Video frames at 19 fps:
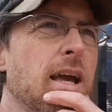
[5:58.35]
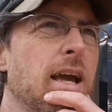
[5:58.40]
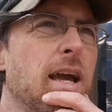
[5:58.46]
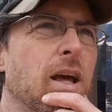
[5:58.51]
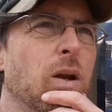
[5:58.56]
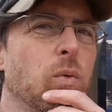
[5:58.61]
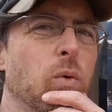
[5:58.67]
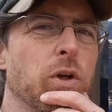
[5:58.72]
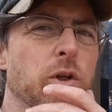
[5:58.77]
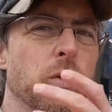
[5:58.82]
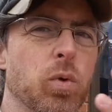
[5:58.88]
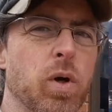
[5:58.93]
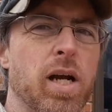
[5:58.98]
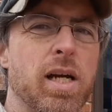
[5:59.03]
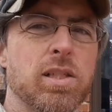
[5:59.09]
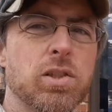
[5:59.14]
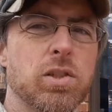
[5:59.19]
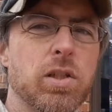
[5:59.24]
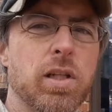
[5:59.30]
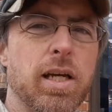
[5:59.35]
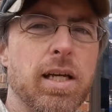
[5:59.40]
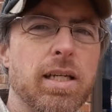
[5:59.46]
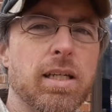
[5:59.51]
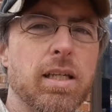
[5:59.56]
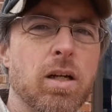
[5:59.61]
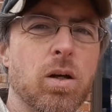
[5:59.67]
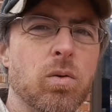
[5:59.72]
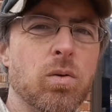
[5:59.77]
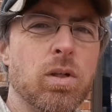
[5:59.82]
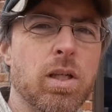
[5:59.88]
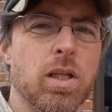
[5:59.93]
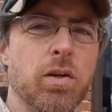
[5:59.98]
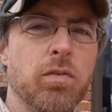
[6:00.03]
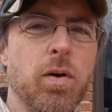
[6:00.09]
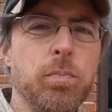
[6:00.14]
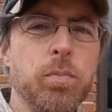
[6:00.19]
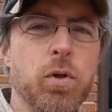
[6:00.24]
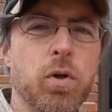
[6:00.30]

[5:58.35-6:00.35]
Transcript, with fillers: and where you were asked to, like, you know, give up